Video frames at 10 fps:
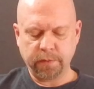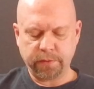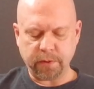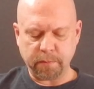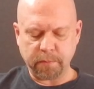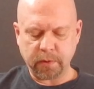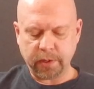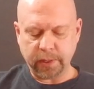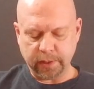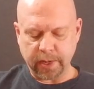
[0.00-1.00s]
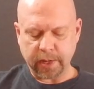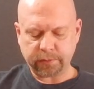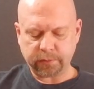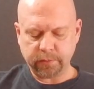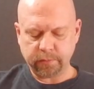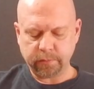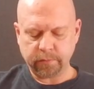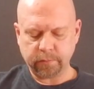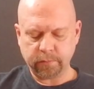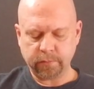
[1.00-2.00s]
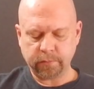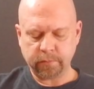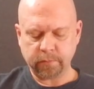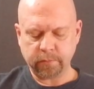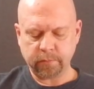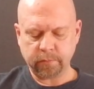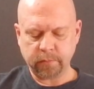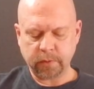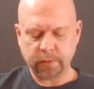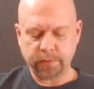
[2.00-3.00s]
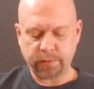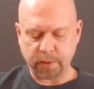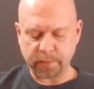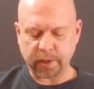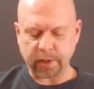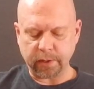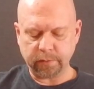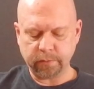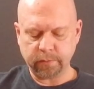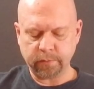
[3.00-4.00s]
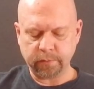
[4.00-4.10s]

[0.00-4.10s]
thumb index, thumb again.